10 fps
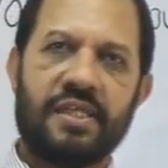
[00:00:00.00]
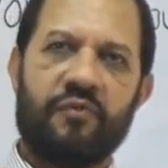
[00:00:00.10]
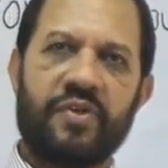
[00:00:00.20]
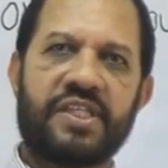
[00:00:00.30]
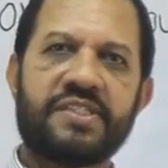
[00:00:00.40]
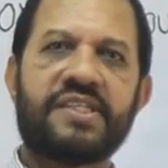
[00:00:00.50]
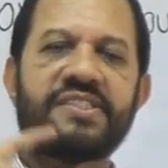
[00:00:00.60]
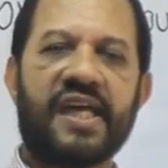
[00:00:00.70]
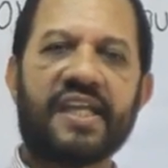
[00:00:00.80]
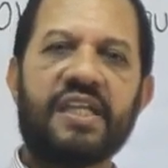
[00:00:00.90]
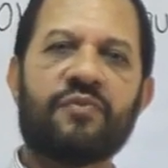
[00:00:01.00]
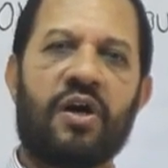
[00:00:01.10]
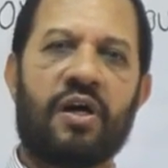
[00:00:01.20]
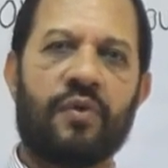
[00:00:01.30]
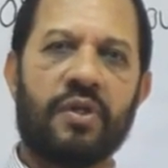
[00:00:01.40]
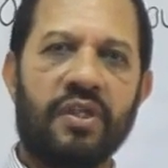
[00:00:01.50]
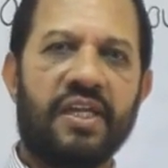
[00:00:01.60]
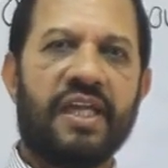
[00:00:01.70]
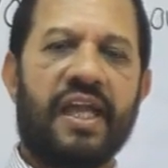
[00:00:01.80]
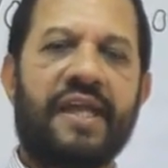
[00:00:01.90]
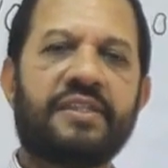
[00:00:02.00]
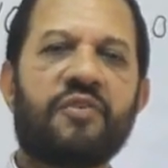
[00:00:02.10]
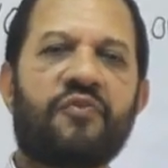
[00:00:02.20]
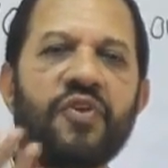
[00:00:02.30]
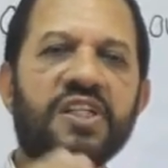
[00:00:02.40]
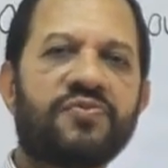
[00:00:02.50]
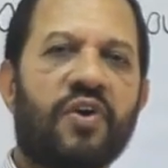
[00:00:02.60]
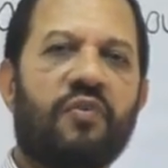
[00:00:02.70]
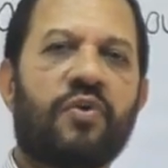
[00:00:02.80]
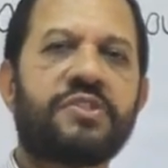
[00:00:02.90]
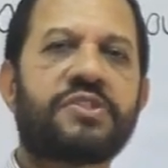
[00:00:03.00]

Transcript: which is the second vowel, and the first vowel